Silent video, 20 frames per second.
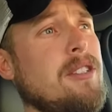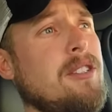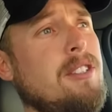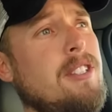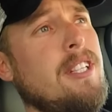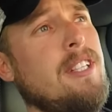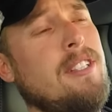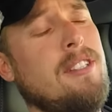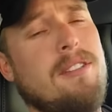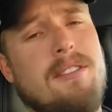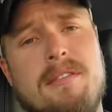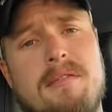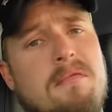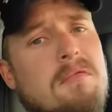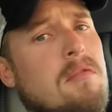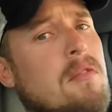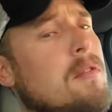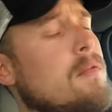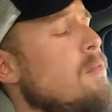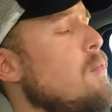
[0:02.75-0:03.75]
She takes
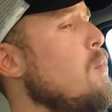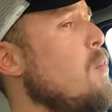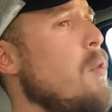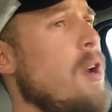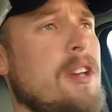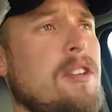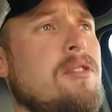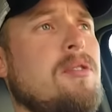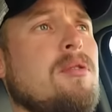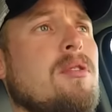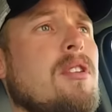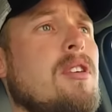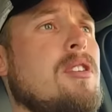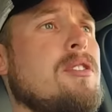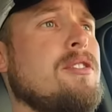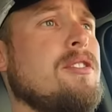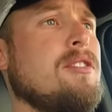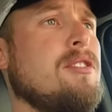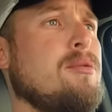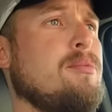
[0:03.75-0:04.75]
way too
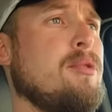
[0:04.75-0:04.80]
long just